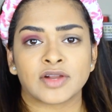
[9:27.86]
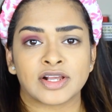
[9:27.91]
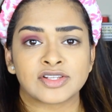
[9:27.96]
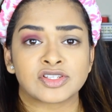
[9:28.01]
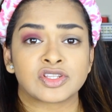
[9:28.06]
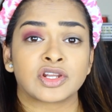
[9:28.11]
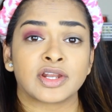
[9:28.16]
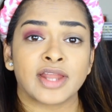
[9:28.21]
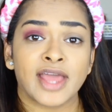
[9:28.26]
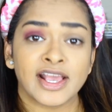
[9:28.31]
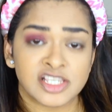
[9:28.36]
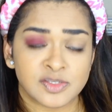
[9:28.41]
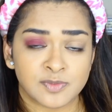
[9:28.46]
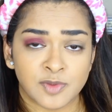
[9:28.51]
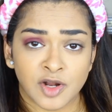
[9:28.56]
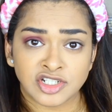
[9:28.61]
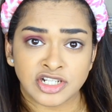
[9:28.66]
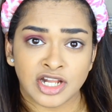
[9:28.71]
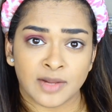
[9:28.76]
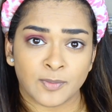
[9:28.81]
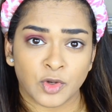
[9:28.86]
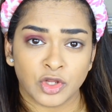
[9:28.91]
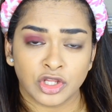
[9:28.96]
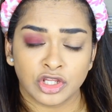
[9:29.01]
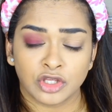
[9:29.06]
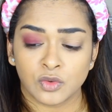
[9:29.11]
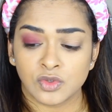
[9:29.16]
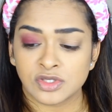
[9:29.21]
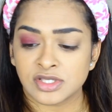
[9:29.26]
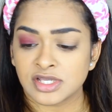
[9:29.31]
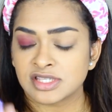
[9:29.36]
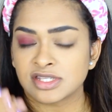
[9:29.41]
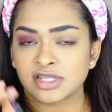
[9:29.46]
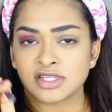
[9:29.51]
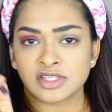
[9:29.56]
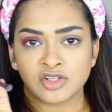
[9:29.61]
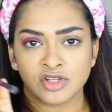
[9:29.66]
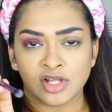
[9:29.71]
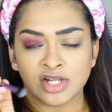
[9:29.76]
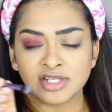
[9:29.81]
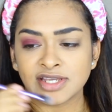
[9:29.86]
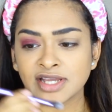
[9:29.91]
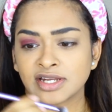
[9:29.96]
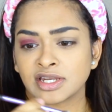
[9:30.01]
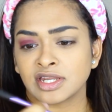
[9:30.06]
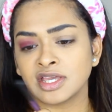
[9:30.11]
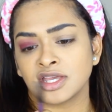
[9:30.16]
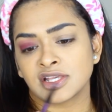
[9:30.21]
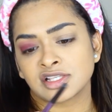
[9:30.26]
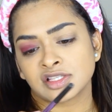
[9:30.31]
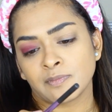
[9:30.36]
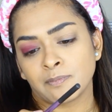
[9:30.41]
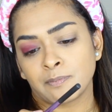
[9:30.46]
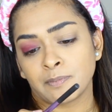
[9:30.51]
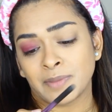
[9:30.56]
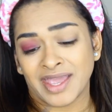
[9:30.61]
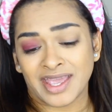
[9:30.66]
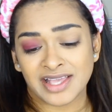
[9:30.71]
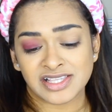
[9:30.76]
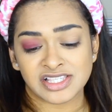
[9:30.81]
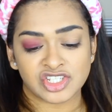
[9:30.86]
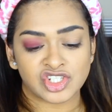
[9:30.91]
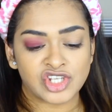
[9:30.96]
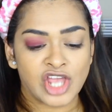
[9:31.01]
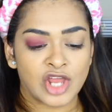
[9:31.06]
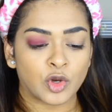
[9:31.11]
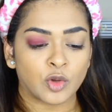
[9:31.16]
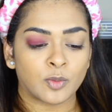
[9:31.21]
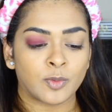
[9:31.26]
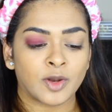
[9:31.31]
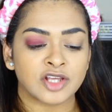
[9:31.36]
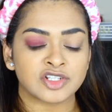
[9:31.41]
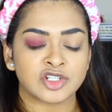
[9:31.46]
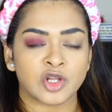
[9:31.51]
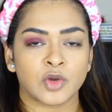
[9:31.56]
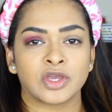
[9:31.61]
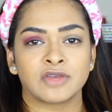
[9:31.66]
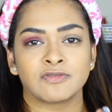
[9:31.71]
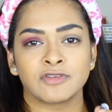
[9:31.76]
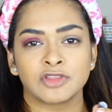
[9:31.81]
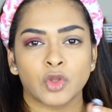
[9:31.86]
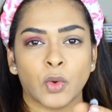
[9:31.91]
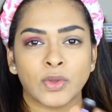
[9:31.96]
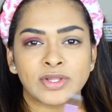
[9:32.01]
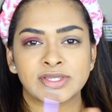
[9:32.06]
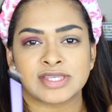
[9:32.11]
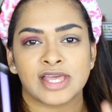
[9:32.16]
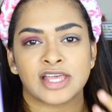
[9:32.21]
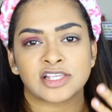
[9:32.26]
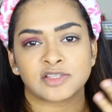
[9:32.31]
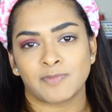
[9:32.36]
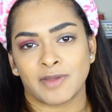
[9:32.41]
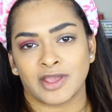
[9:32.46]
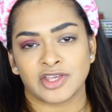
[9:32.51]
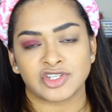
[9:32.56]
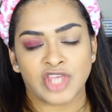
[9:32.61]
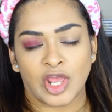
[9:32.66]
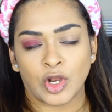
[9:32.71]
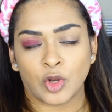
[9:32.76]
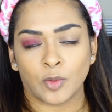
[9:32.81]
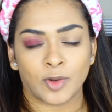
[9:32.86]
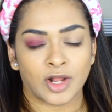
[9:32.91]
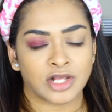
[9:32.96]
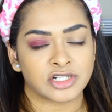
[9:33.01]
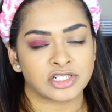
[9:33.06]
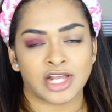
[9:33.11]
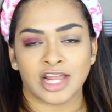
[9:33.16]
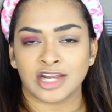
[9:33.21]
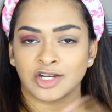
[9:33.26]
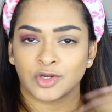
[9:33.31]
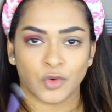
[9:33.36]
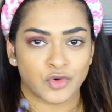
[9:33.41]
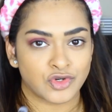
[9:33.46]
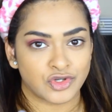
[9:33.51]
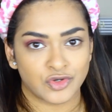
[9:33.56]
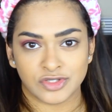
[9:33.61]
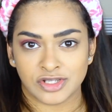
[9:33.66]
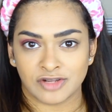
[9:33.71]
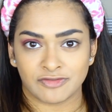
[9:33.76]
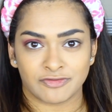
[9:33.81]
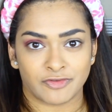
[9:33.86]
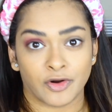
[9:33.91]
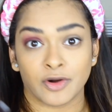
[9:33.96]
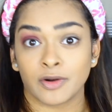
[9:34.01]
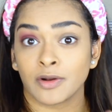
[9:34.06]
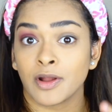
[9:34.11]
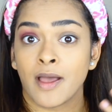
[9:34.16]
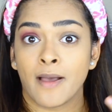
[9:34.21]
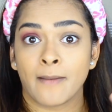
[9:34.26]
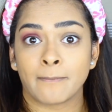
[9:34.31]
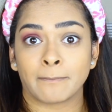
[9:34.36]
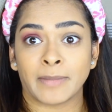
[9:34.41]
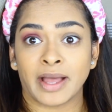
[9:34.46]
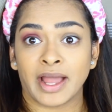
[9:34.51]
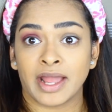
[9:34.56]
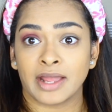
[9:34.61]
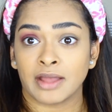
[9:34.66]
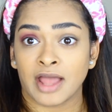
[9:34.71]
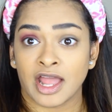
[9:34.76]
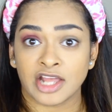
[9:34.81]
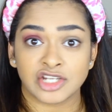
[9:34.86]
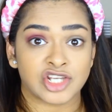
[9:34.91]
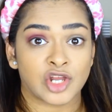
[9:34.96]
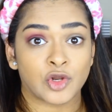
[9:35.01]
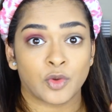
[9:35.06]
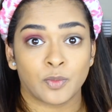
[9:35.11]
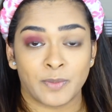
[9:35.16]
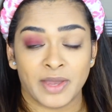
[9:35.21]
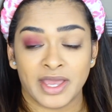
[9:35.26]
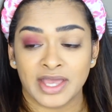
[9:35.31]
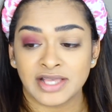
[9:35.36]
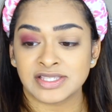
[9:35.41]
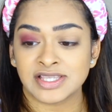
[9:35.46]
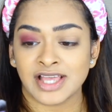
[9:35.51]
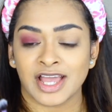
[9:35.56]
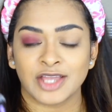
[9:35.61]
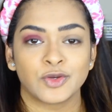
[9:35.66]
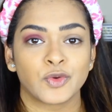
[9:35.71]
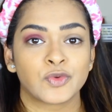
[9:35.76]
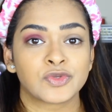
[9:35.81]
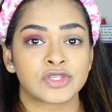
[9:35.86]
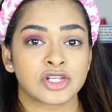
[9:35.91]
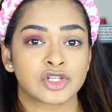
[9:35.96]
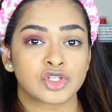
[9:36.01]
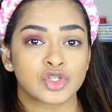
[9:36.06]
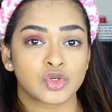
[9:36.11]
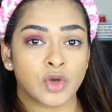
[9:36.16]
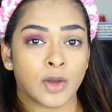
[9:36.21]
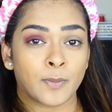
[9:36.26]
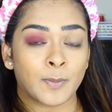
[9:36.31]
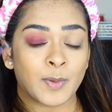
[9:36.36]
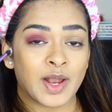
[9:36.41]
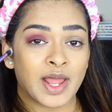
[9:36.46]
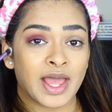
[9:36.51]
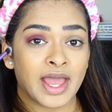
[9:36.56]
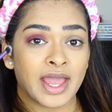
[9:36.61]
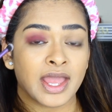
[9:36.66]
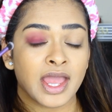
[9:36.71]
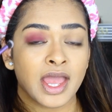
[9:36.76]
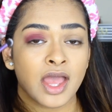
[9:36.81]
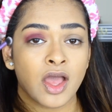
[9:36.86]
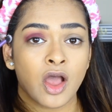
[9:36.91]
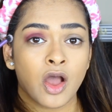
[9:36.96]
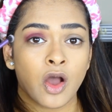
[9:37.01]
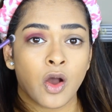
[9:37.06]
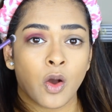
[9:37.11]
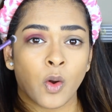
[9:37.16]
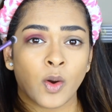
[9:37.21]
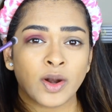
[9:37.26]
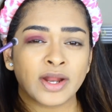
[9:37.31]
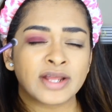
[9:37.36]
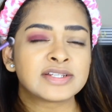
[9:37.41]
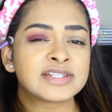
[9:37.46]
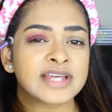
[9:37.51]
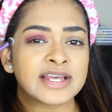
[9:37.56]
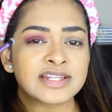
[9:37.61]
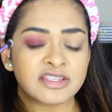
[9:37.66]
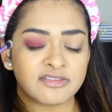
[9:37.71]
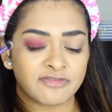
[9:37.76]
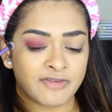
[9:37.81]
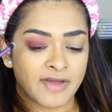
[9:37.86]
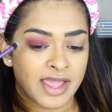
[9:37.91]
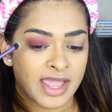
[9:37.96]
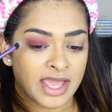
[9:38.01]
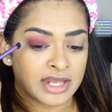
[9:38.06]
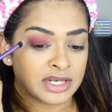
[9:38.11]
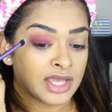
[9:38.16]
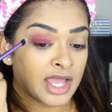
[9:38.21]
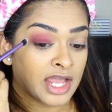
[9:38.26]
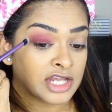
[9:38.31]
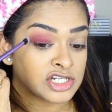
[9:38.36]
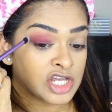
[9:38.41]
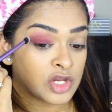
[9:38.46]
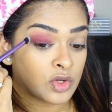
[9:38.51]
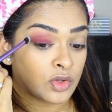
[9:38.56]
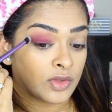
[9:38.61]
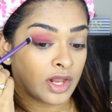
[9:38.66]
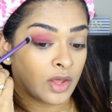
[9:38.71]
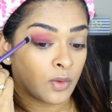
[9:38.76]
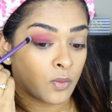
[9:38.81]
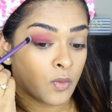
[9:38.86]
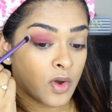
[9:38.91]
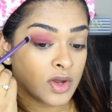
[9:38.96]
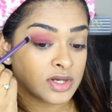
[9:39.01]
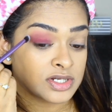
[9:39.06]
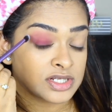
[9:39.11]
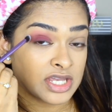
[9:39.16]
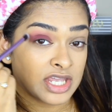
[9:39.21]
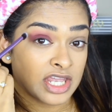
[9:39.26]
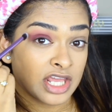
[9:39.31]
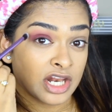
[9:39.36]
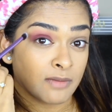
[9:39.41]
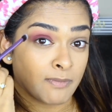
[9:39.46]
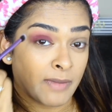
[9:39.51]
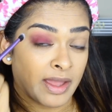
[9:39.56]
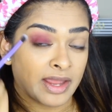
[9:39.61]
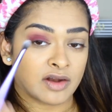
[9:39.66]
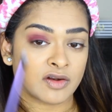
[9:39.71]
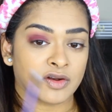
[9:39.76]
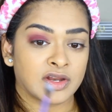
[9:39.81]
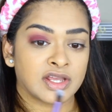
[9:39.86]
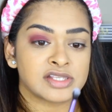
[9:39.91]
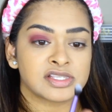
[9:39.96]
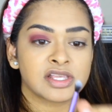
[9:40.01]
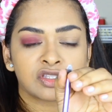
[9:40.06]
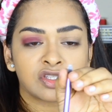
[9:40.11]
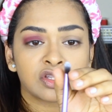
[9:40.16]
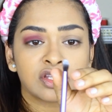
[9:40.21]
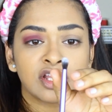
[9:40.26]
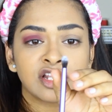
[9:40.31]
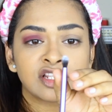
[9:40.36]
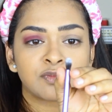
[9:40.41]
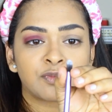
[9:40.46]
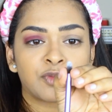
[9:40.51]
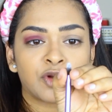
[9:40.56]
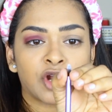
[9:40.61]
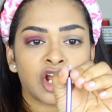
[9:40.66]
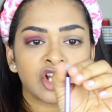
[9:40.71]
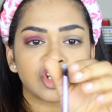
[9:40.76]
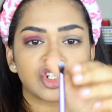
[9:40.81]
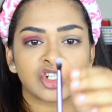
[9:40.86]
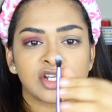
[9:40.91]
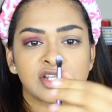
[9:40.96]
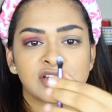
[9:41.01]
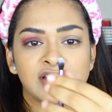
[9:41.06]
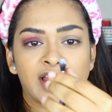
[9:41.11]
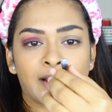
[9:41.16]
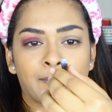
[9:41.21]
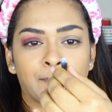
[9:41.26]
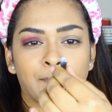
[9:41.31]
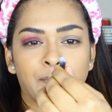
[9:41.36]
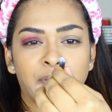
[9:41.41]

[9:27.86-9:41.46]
Alright, so the next brush that I'm going to use is this Real Techniques base shadow brush. Now even though it says base shadow brush, I don't use it for my eyeshadow base. I use it to apply or intensify any eyeshadow that I want in my crease. So this brush is like